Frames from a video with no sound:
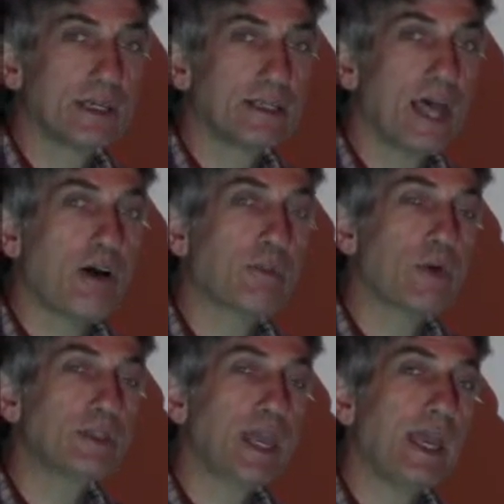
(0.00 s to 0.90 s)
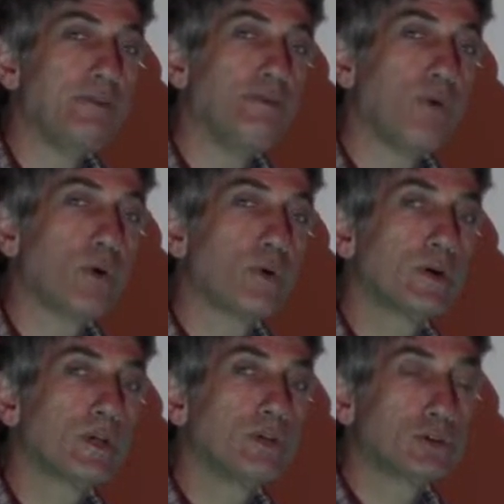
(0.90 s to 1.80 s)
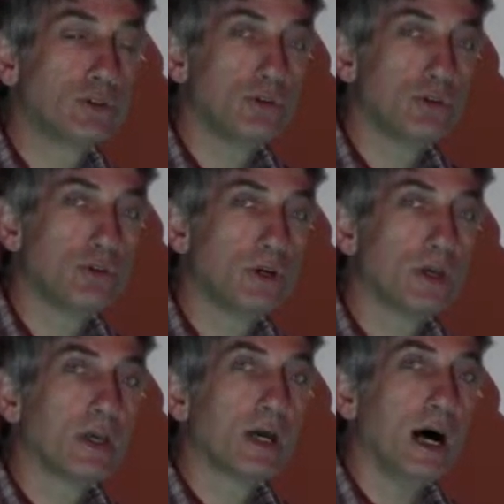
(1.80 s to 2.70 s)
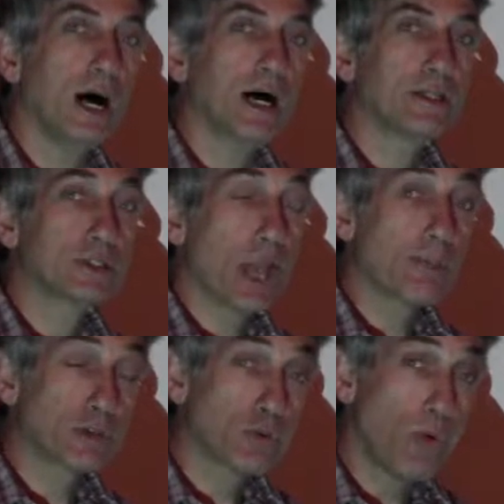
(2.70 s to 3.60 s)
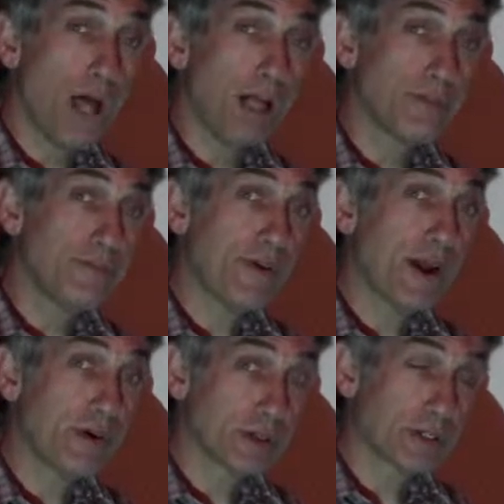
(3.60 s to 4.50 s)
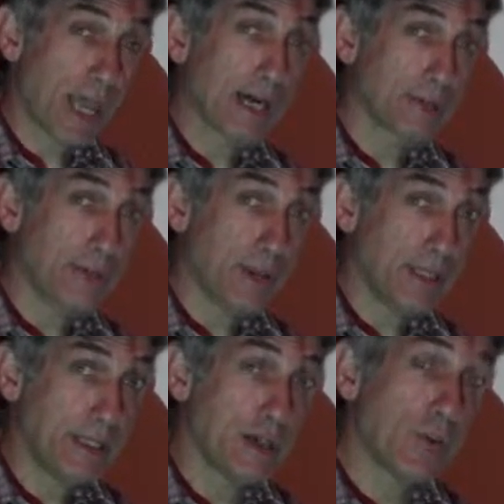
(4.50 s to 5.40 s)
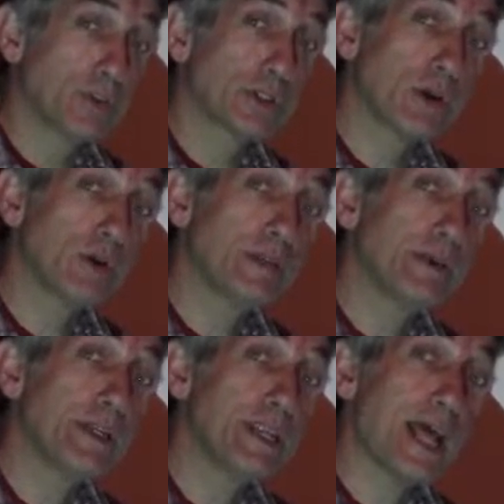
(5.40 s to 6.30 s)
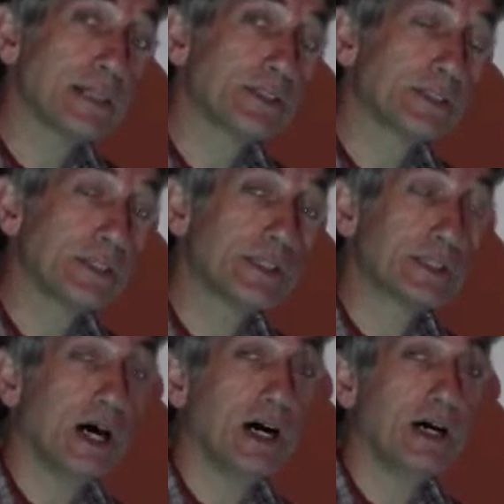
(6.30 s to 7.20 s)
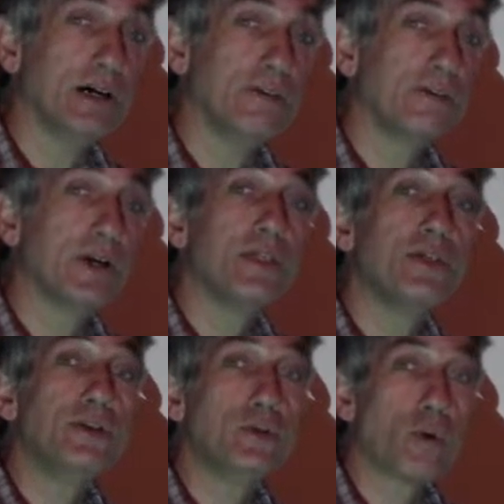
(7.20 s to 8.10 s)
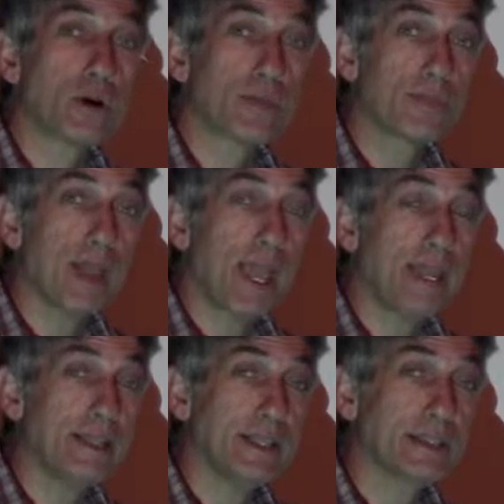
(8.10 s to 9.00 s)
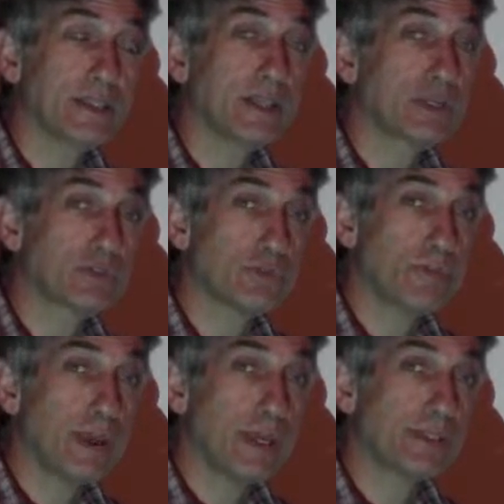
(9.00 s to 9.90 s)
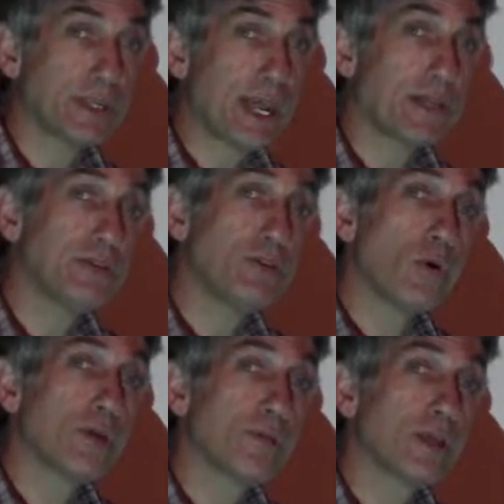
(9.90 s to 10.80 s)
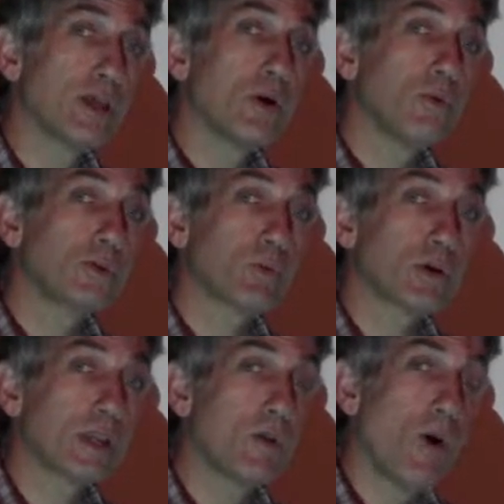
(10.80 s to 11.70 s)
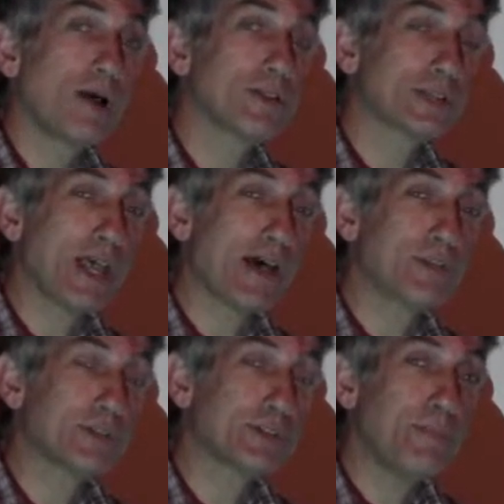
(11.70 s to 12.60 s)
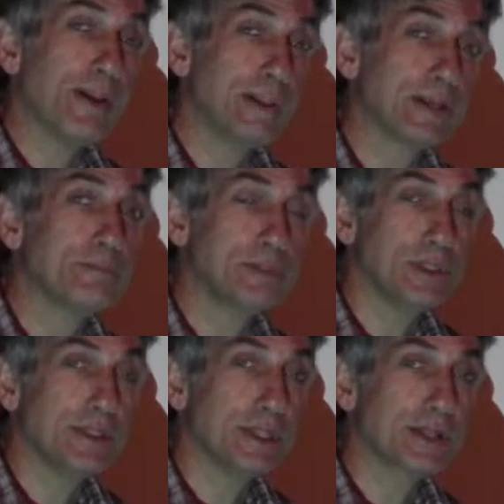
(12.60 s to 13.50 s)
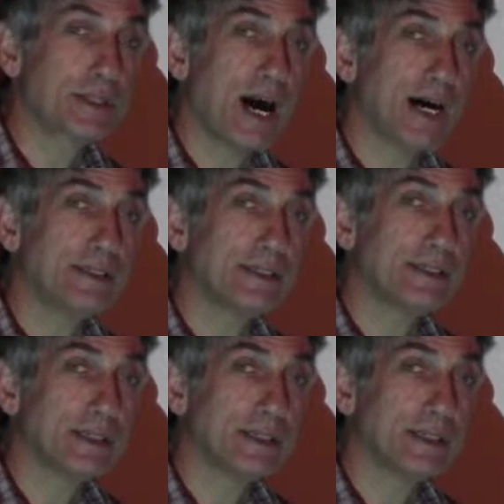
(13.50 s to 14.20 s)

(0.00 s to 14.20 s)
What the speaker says: Now I'm going to head forward to chapter 12 in Farragher's Out of Many, which is going to be an analysis of the North and its industrial base and how the North was working while the South was dependent completely on cotton.